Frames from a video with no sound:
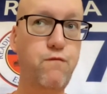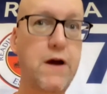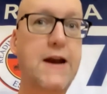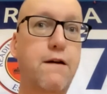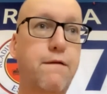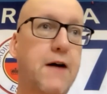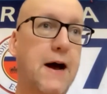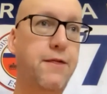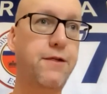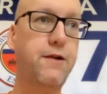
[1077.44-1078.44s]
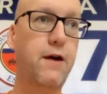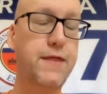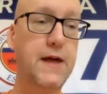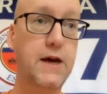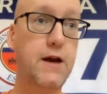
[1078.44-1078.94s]
Reading fans are
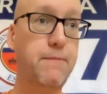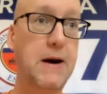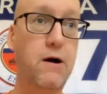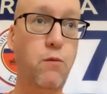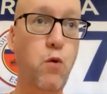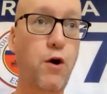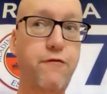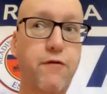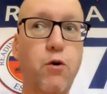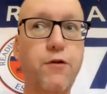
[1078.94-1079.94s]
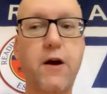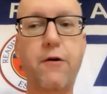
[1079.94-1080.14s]
thinking about and wondering what's